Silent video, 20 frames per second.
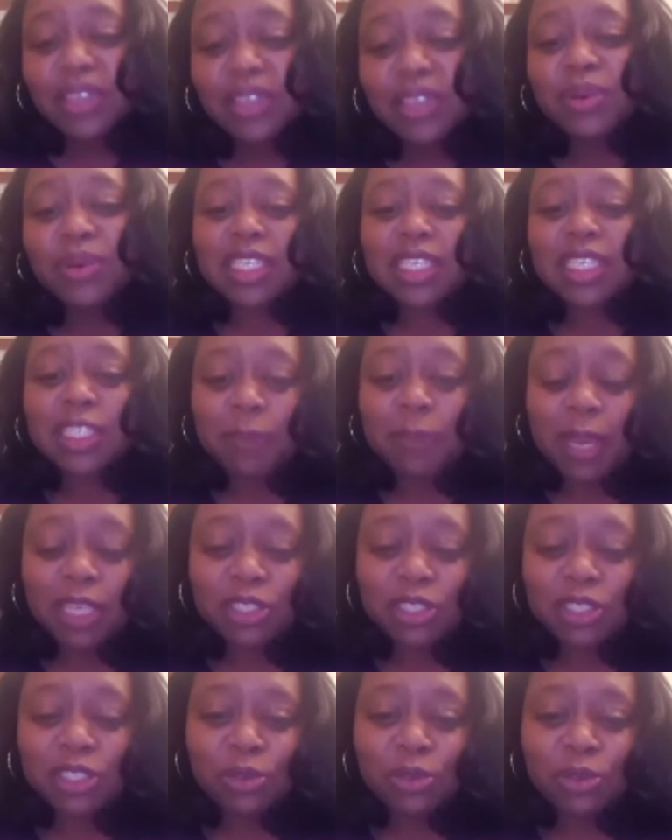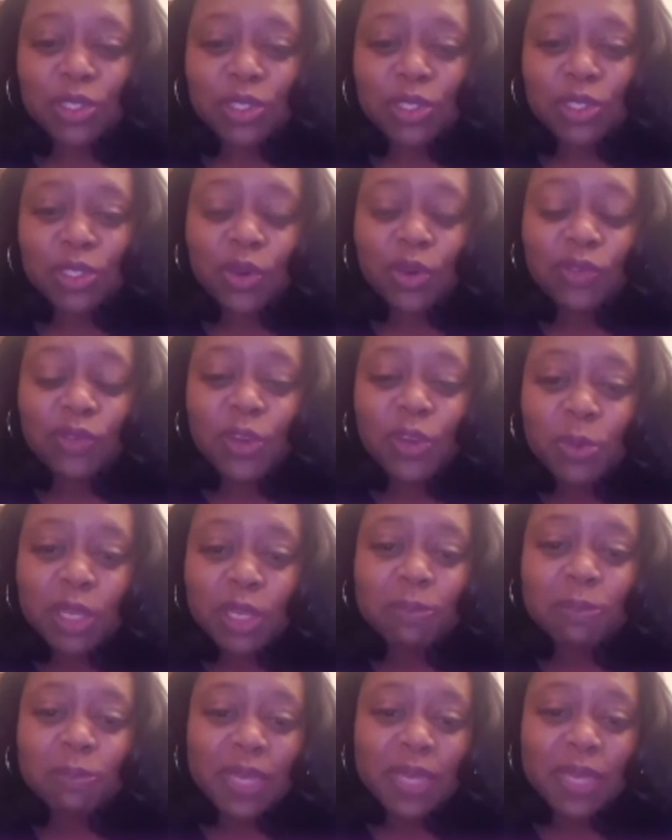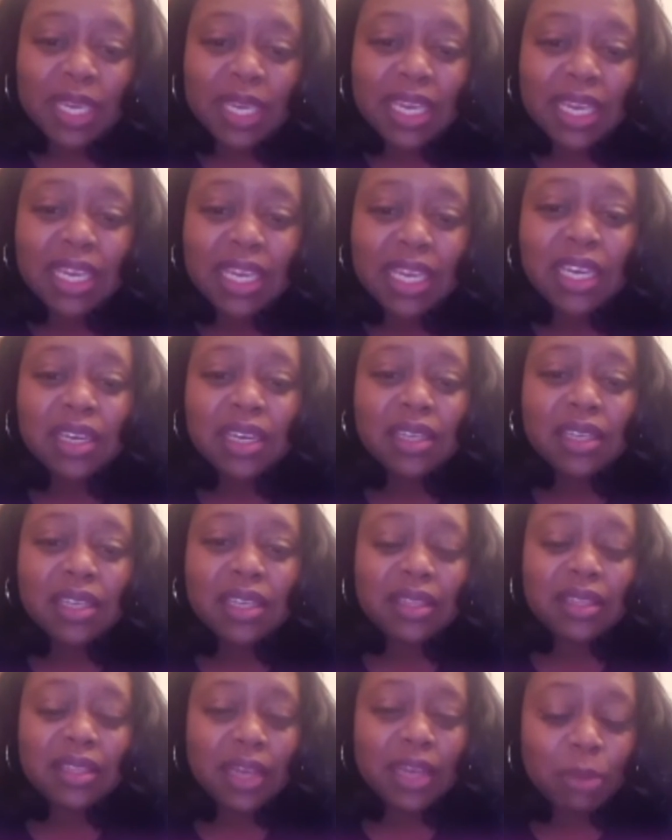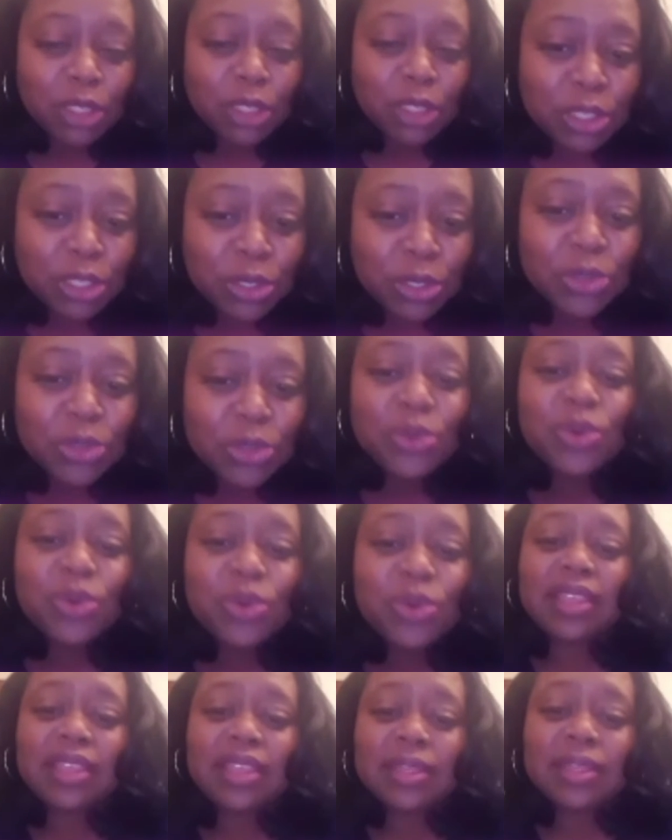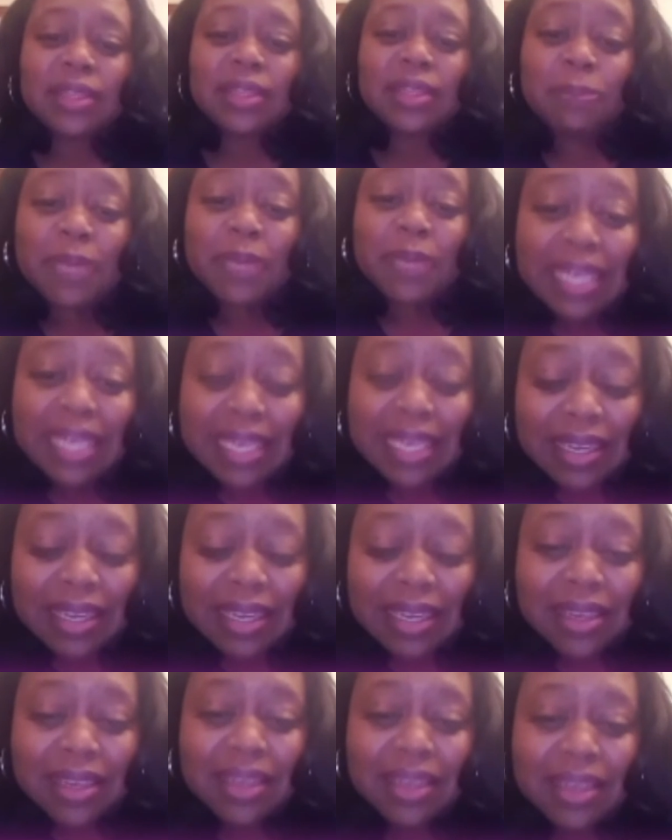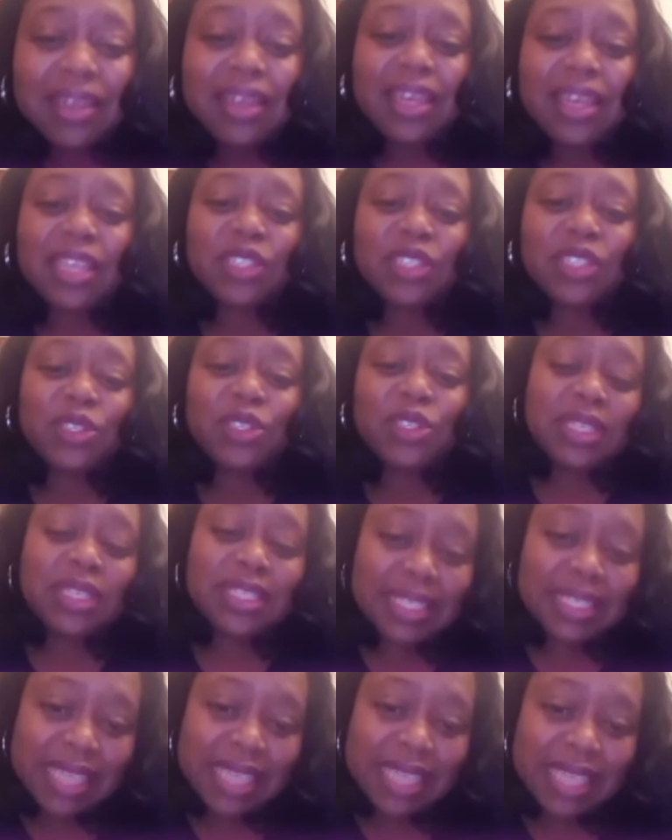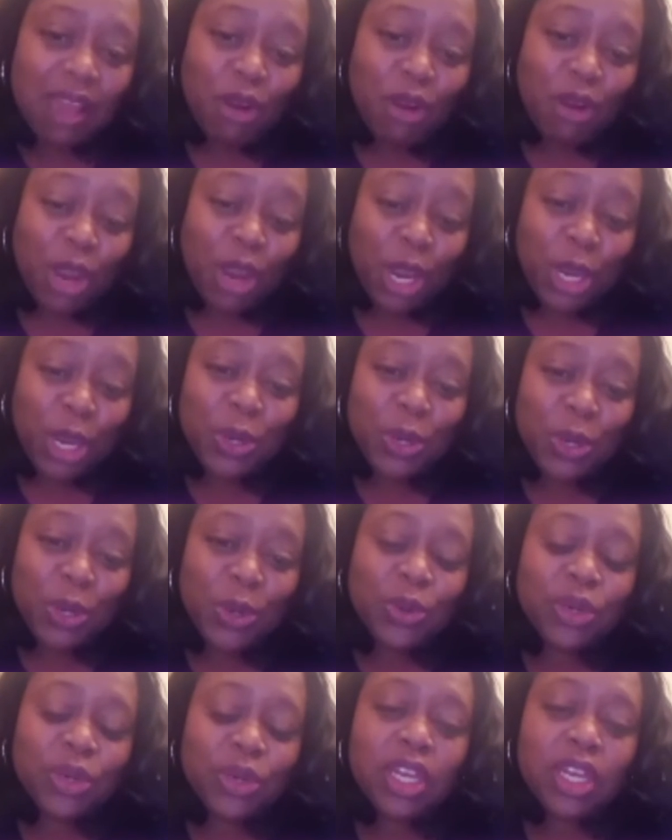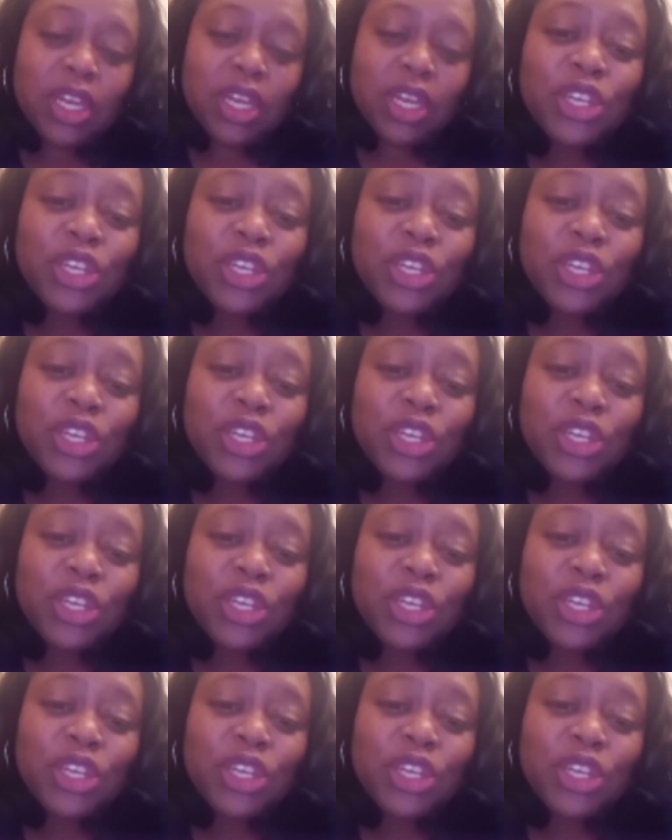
you get a special. So if you put B, the number 2, and then B into the discount code,